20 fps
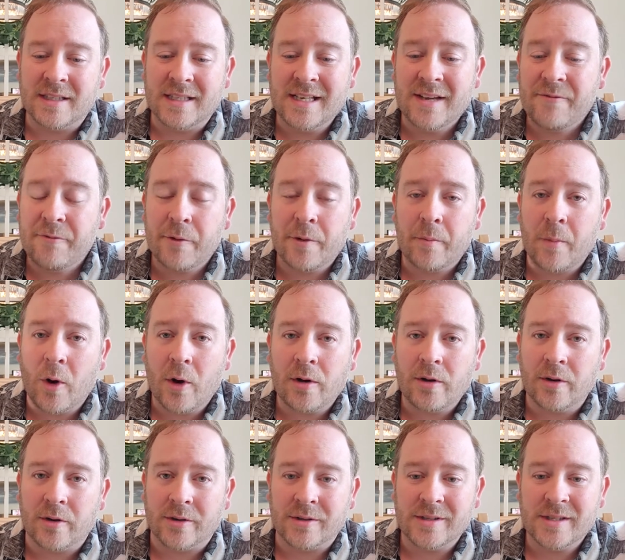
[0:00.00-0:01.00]
different
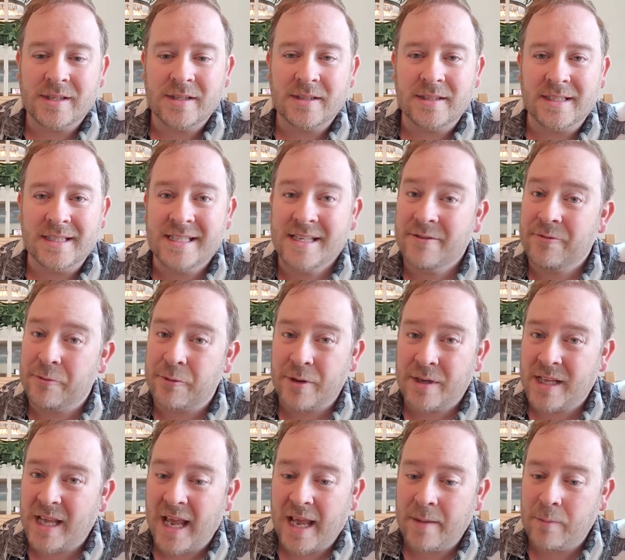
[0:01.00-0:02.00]
markers,
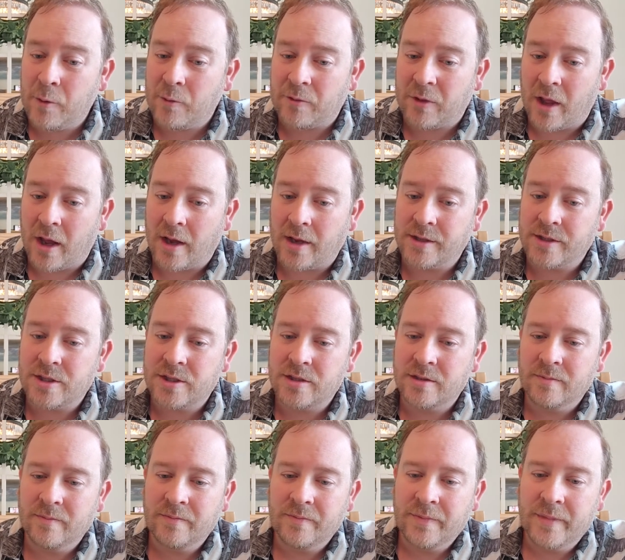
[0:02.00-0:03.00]
different camouflage.